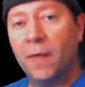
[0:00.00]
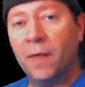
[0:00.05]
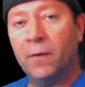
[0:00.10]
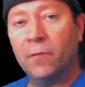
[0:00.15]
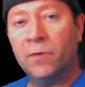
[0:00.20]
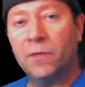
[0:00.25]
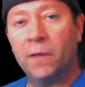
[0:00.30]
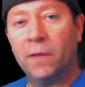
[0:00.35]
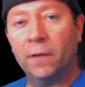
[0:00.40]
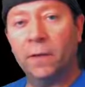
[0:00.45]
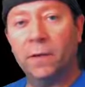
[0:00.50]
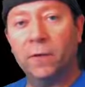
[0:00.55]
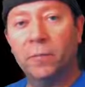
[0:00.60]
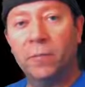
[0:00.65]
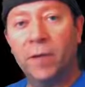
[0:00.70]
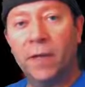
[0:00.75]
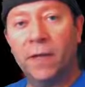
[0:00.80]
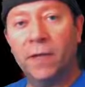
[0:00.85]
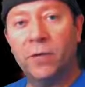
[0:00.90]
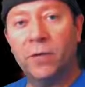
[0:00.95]
It was a little
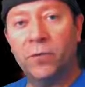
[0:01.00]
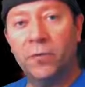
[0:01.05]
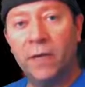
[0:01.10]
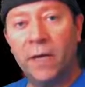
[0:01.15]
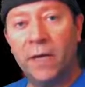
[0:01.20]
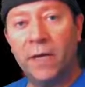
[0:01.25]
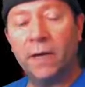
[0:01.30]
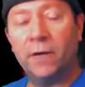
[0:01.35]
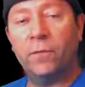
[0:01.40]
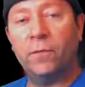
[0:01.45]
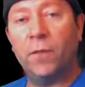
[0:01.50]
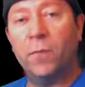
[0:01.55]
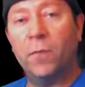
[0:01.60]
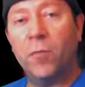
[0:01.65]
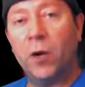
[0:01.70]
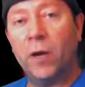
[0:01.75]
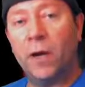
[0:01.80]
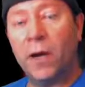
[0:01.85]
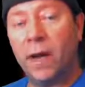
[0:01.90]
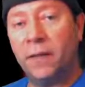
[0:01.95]
bit unique from
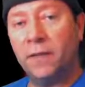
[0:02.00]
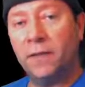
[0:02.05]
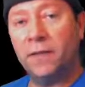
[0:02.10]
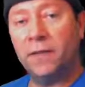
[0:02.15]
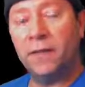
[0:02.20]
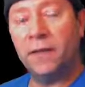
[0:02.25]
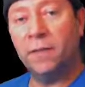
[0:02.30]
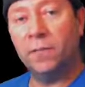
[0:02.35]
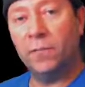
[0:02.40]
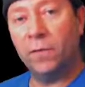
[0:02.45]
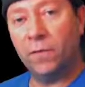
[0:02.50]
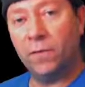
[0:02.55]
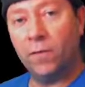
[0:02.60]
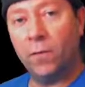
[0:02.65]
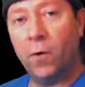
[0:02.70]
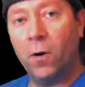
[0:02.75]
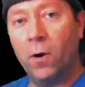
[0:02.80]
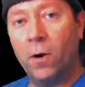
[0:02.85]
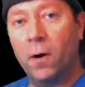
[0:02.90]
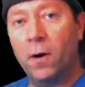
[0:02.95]
what I had seen
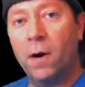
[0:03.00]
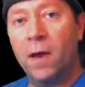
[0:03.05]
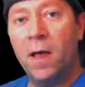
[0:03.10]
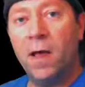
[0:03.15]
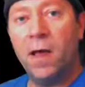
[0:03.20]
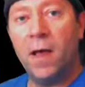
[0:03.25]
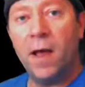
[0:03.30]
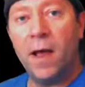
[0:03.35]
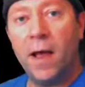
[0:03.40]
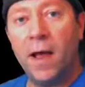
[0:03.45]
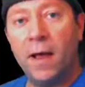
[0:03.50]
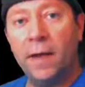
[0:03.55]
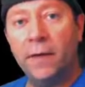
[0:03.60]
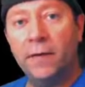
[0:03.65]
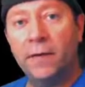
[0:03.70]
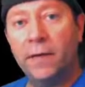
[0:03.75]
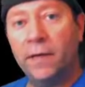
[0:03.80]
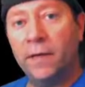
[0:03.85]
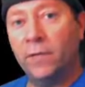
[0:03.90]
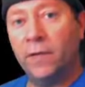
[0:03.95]
before,
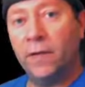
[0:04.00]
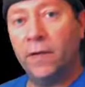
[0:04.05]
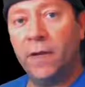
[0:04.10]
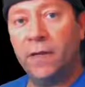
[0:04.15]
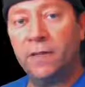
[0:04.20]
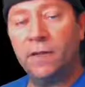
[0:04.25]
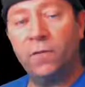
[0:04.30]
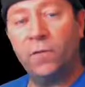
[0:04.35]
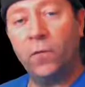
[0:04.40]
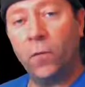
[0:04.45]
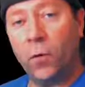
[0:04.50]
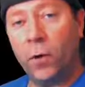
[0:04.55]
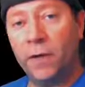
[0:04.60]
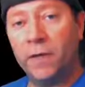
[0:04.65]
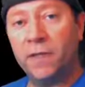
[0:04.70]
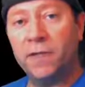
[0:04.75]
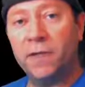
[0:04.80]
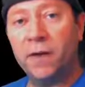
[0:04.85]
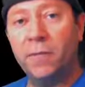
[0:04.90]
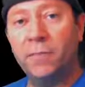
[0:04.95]
and even as a
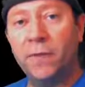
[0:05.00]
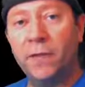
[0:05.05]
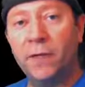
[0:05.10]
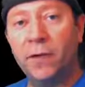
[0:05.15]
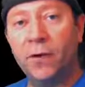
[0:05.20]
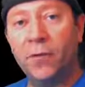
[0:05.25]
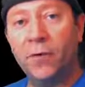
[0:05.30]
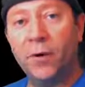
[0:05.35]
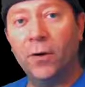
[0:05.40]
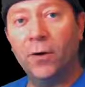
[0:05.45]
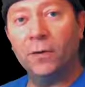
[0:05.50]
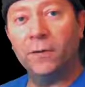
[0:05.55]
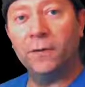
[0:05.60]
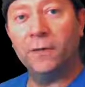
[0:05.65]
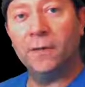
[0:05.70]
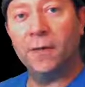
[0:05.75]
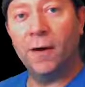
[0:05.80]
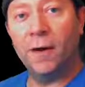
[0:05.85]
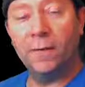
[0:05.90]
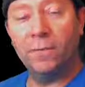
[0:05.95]

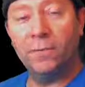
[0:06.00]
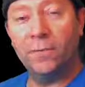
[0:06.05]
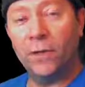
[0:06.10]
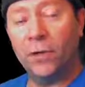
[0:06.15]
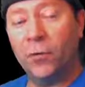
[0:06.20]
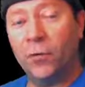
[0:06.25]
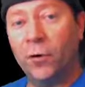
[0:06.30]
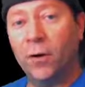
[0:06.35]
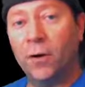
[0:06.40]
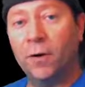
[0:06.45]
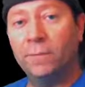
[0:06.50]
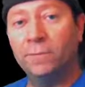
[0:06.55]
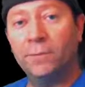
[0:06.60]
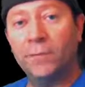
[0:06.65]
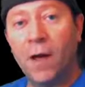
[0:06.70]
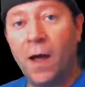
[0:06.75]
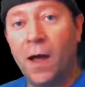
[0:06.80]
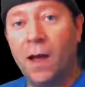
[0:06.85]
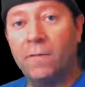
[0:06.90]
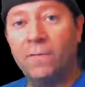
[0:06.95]
40-something-year-old viewer,
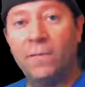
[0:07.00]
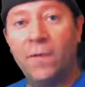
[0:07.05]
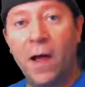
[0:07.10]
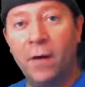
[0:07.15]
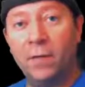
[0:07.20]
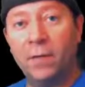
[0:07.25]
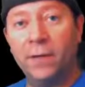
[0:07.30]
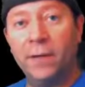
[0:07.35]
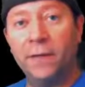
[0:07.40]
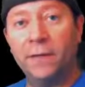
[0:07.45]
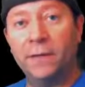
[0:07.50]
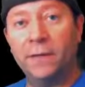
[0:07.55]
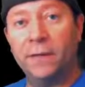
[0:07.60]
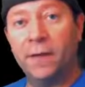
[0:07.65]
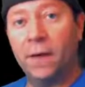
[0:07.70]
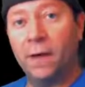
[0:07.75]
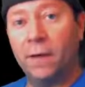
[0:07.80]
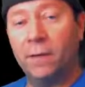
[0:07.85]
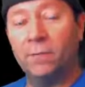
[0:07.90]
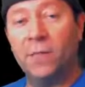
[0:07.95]
I found it
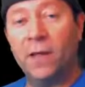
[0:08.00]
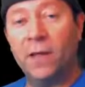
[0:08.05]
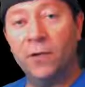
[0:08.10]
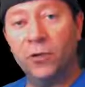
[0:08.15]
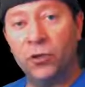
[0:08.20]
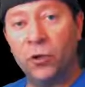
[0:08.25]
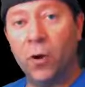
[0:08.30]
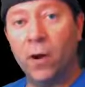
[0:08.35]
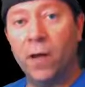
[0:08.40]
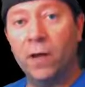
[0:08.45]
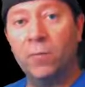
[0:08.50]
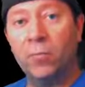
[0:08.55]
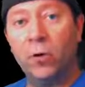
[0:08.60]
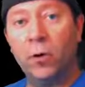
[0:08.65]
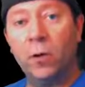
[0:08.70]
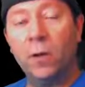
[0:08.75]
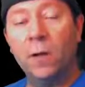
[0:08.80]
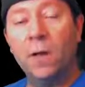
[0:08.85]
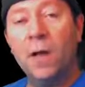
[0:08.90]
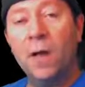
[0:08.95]

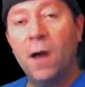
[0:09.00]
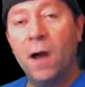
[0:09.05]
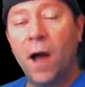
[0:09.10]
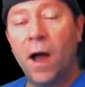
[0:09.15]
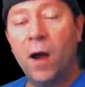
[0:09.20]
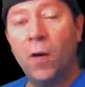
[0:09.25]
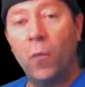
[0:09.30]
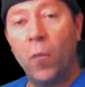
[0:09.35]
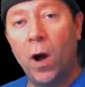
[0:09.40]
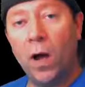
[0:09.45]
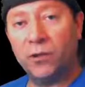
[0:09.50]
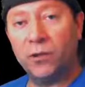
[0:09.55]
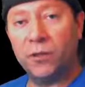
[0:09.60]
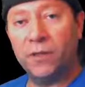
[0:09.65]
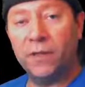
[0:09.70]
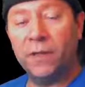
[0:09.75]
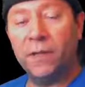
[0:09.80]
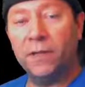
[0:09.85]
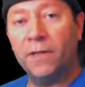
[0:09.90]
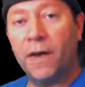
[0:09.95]
enjoyable. I
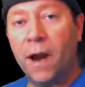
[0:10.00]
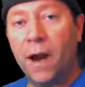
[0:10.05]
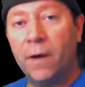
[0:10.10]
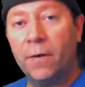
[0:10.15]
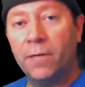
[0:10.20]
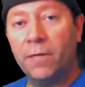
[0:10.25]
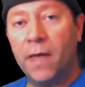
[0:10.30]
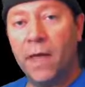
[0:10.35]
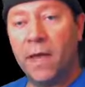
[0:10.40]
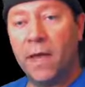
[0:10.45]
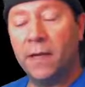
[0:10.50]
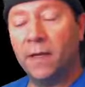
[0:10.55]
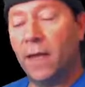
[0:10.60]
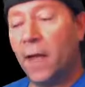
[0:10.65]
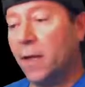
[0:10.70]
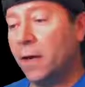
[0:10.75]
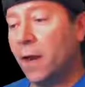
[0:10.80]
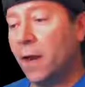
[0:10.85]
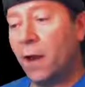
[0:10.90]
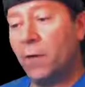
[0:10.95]
watched the entire thing,
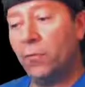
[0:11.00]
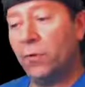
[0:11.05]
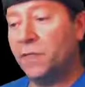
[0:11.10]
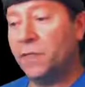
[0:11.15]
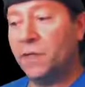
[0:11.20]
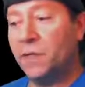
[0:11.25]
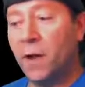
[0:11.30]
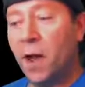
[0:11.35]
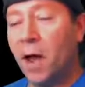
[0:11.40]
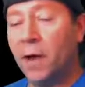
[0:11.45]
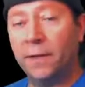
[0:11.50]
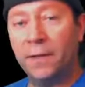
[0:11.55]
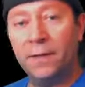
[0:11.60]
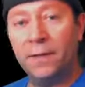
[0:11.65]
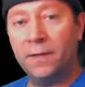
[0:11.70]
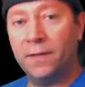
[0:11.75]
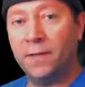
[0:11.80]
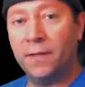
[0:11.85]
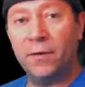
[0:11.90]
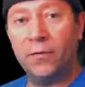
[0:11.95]
and I was not
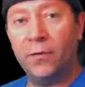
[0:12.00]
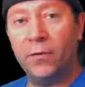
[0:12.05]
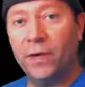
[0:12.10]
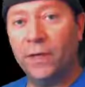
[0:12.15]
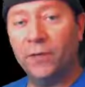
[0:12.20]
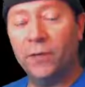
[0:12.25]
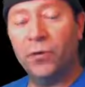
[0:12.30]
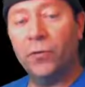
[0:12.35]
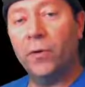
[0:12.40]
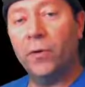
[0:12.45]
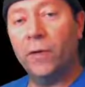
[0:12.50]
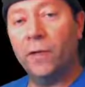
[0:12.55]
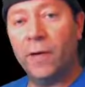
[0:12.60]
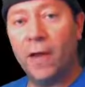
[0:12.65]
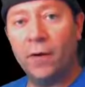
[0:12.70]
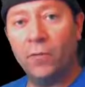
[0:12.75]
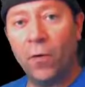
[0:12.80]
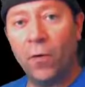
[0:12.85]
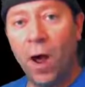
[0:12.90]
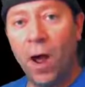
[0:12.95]
considering doing
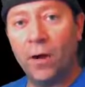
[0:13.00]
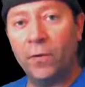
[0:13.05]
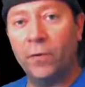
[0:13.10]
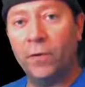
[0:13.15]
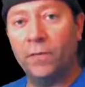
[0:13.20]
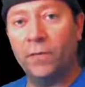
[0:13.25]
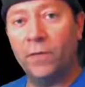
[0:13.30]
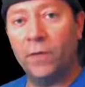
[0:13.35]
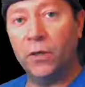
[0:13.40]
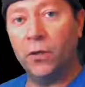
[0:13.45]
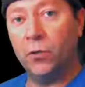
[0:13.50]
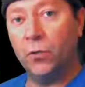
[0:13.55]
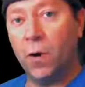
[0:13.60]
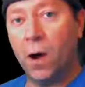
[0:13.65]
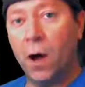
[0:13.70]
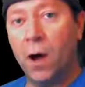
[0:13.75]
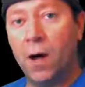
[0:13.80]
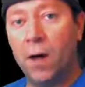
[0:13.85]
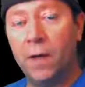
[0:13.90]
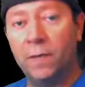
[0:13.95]
a rotten review
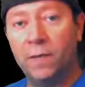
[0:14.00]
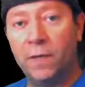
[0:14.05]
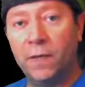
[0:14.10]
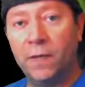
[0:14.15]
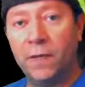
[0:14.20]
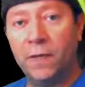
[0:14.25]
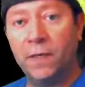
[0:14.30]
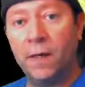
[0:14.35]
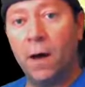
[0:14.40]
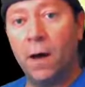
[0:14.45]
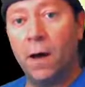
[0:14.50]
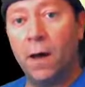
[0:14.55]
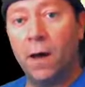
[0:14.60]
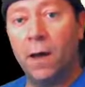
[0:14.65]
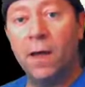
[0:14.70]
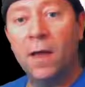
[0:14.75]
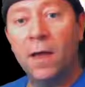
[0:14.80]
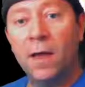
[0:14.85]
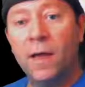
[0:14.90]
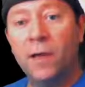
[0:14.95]
on the
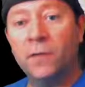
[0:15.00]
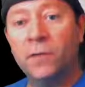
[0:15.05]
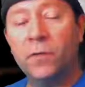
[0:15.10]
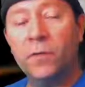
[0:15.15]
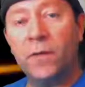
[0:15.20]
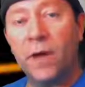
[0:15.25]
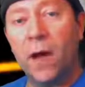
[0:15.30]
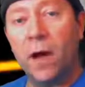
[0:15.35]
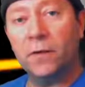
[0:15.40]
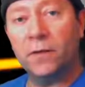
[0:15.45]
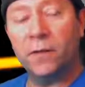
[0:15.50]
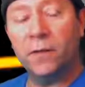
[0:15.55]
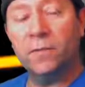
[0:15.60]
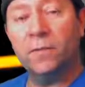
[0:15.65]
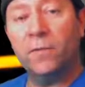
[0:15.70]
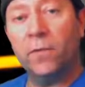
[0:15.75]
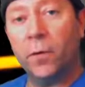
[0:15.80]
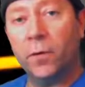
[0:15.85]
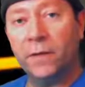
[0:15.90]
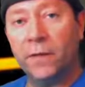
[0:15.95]

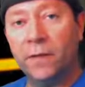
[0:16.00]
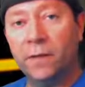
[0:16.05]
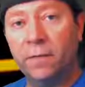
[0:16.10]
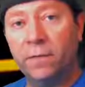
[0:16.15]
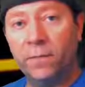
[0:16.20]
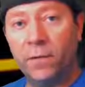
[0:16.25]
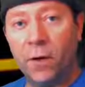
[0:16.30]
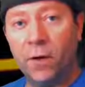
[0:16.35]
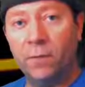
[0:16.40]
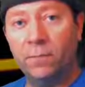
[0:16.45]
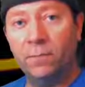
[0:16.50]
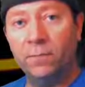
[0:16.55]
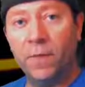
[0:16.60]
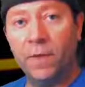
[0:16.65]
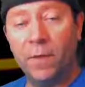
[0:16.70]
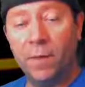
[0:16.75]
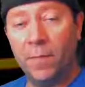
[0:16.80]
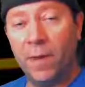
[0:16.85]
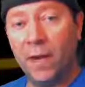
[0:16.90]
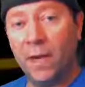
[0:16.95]
2014 film,
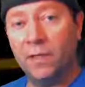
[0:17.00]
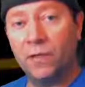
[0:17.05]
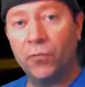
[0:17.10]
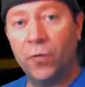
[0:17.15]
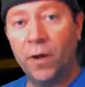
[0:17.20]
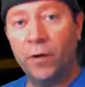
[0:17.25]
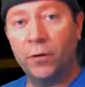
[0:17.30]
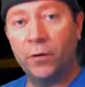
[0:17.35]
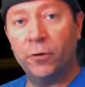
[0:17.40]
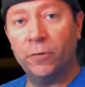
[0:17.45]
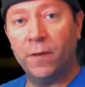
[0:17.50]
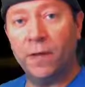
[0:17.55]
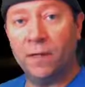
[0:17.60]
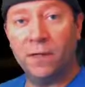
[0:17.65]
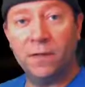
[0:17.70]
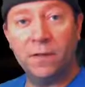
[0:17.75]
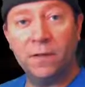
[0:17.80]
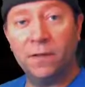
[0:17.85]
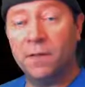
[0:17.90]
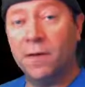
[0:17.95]
The Maze Runner,
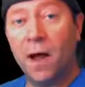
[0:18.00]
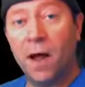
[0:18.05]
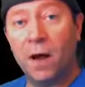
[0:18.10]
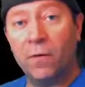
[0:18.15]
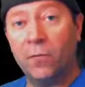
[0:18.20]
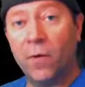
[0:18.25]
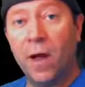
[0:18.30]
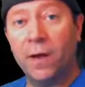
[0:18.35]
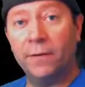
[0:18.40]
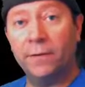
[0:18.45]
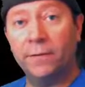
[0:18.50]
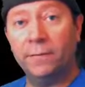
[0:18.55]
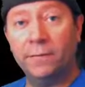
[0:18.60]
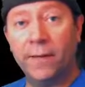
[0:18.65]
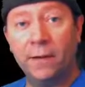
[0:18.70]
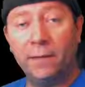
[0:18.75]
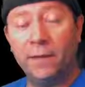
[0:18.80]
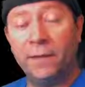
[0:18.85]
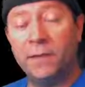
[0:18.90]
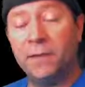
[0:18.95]
because it's not rotten,
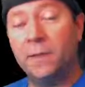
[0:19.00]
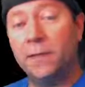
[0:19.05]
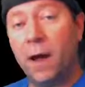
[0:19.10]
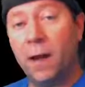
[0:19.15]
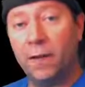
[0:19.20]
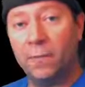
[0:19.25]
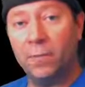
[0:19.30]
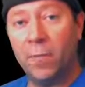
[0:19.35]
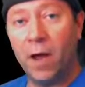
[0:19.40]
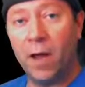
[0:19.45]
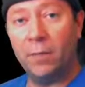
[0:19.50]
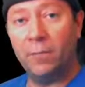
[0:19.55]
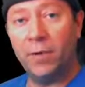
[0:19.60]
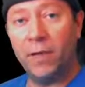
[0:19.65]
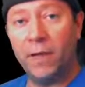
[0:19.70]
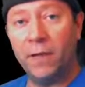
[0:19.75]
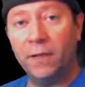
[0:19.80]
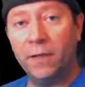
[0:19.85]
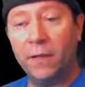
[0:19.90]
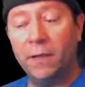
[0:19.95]
at least not in my
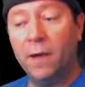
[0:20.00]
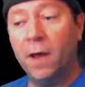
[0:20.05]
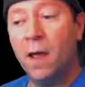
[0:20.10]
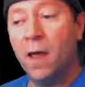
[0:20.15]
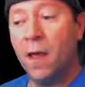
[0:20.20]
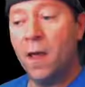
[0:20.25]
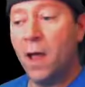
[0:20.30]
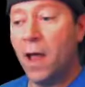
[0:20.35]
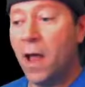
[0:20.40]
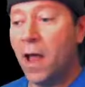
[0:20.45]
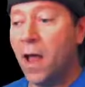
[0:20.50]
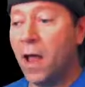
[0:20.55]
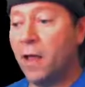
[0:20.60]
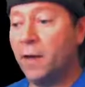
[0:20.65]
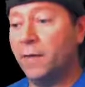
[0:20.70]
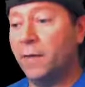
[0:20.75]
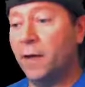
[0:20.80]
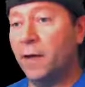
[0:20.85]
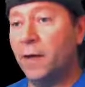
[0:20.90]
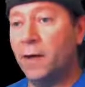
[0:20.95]
opinion,
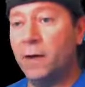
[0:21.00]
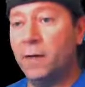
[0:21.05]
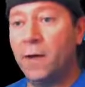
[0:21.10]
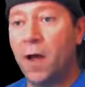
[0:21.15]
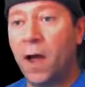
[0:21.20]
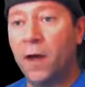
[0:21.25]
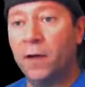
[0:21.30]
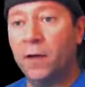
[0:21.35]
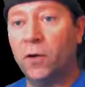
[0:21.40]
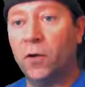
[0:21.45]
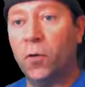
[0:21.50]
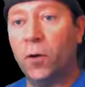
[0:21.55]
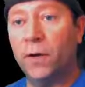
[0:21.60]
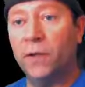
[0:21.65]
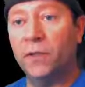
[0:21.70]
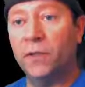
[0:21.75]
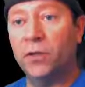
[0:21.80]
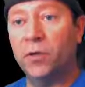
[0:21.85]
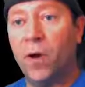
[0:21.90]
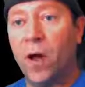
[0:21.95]
and not
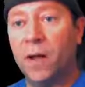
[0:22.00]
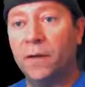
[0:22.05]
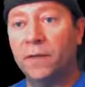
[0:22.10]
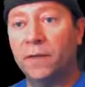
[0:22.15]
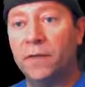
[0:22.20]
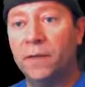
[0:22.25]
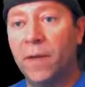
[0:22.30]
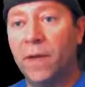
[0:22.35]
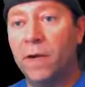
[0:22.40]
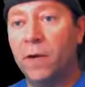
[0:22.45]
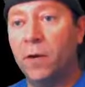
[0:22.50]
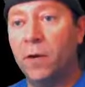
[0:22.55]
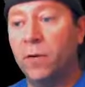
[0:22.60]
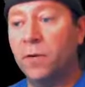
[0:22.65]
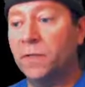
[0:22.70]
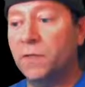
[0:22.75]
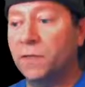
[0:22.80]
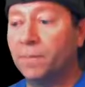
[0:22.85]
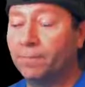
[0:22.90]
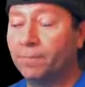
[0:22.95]
according to Rotten
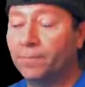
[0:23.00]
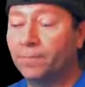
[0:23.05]
Tomatoes.